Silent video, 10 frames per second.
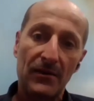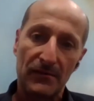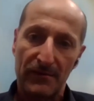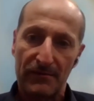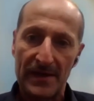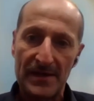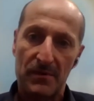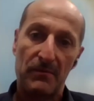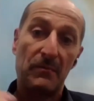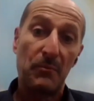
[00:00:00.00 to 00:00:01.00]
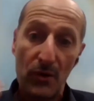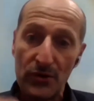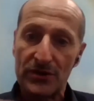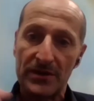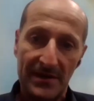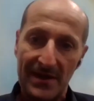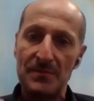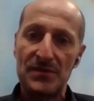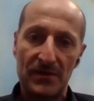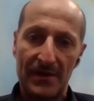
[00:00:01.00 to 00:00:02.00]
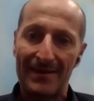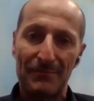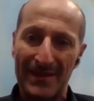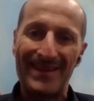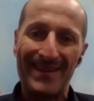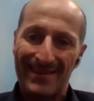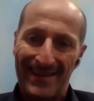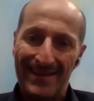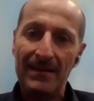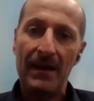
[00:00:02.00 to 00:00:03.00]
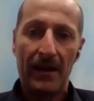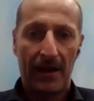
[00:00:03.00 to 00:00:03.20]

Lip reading: of a phase where we push the teams to get material in,